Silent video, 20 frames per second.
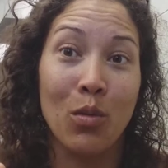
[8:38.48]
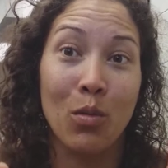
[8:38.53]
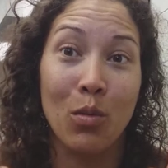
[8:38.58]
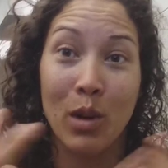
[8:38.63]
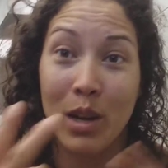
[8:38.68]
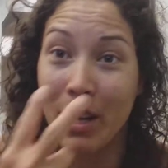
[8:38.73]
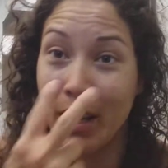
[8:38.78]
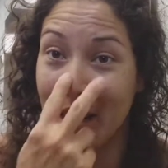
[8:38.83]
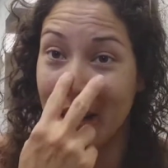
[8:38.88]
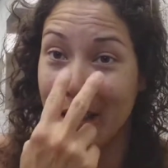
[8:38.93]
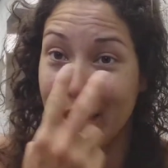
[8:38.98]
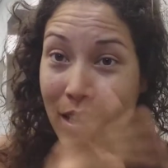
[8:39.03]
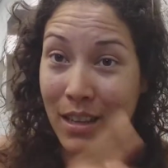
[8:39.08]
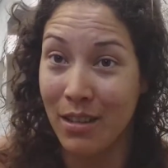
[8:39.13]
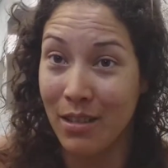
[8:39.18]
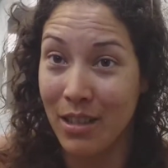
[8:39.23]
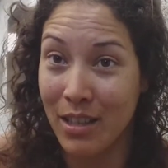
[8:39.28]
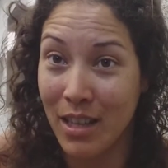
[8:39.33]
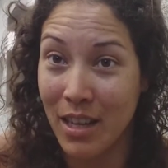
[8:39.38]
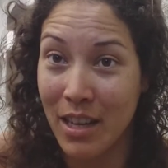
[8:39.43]
what it is that
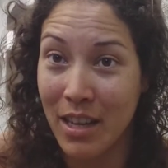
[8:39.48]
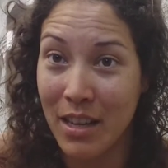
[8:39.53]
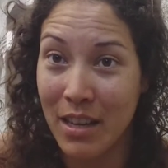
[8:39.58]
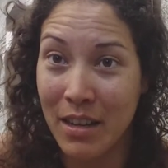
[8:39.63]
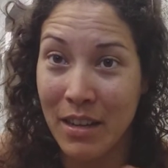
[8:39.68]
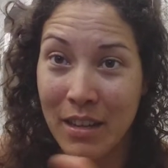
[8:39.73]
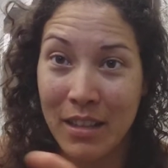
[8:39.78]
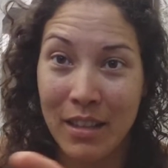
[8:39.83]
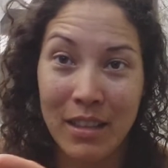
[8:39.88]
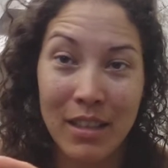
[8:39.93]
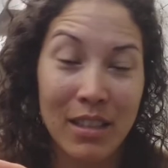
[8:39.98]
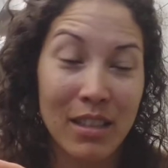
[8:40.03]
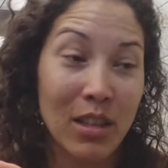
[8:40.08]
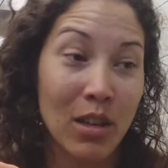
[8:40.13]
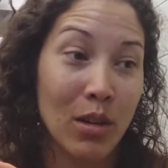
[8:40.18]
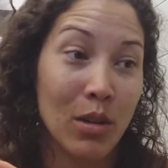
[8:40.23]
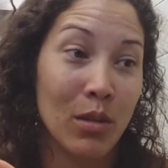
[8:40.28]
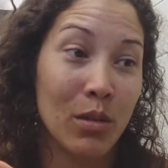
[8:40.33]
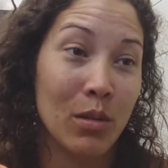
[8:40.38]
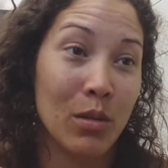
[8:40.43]
you see.
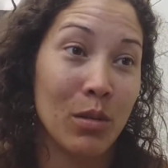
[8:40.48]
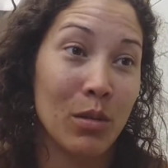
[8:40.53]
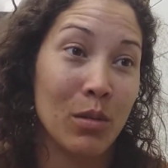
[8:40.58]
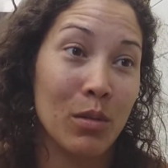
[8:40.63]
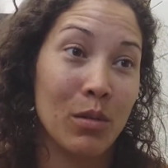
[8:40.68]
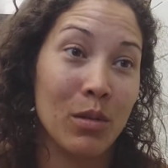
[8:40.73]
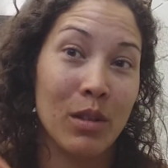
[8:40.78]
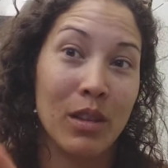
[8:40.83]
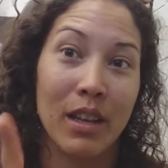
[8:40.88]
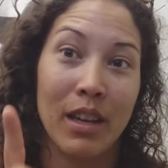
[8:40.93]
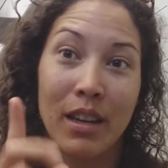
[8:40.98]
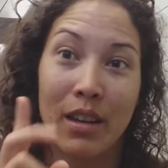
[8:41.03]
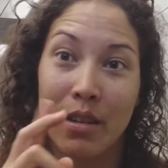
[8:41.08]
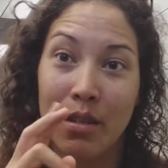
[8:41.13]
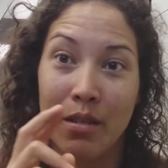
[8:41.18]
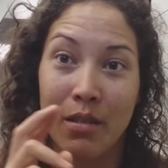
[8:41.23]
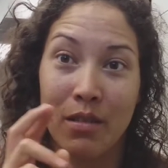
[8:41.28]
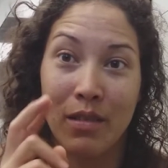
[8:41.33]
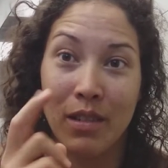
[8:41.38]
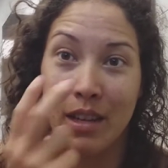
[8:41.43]
So like,
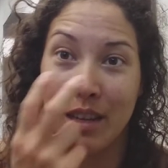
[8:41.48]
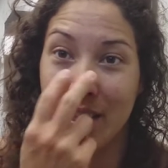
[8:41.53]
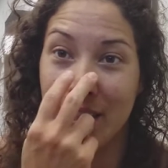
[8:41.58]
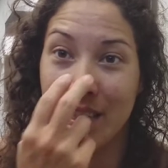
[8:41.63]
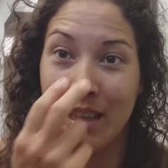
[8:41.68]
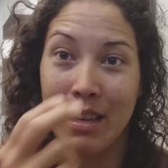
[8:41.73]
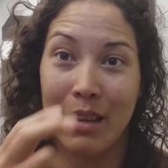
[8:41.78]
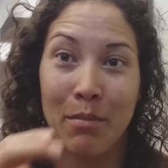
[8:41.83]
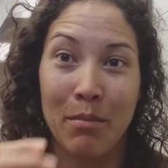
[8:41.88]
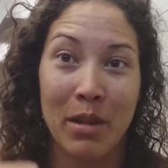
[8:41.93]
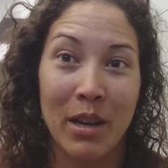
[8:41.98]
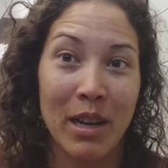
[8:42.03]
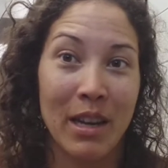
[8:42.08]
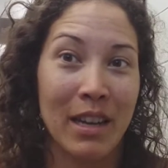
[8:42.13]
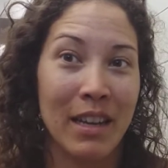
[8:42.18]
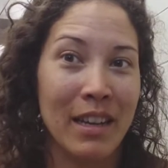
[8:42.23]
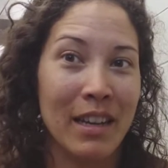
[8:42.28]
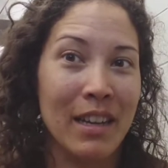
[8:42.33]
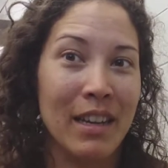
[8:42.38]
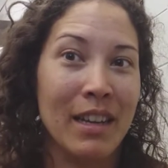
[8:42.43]
oh, I see
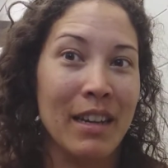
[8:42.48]
my